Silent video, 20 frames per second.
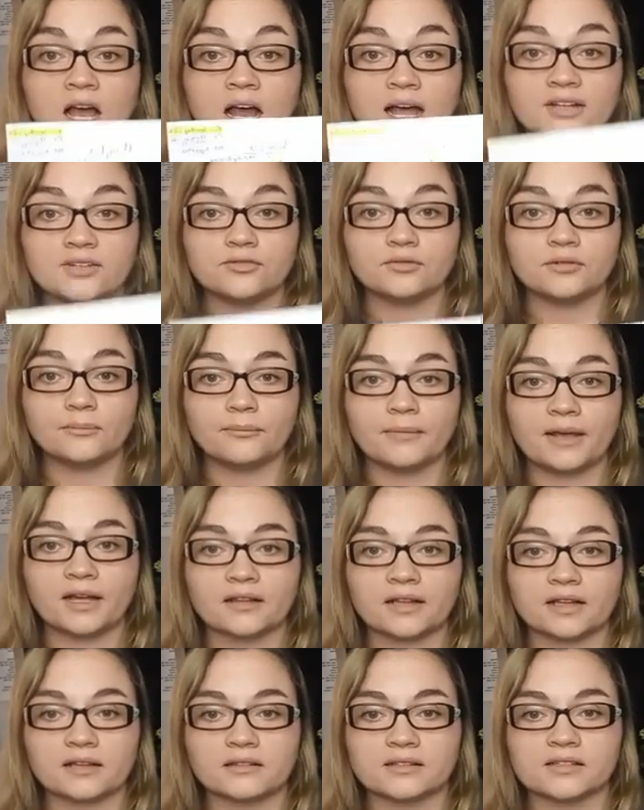I do a
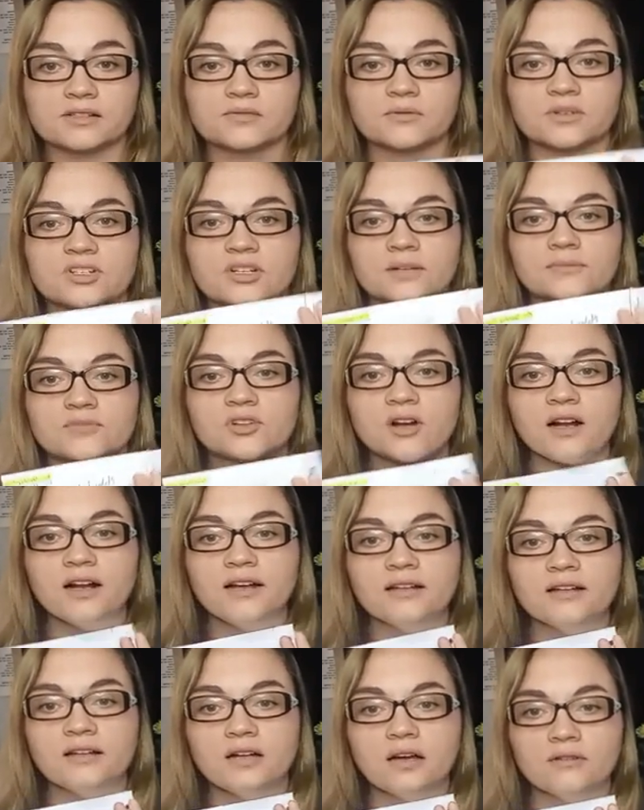mailing list, which I'm
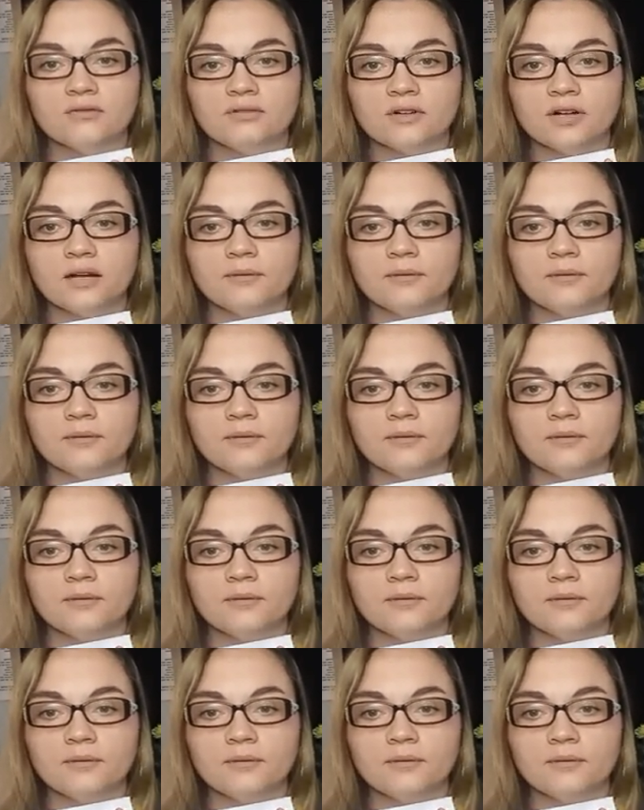trying to cover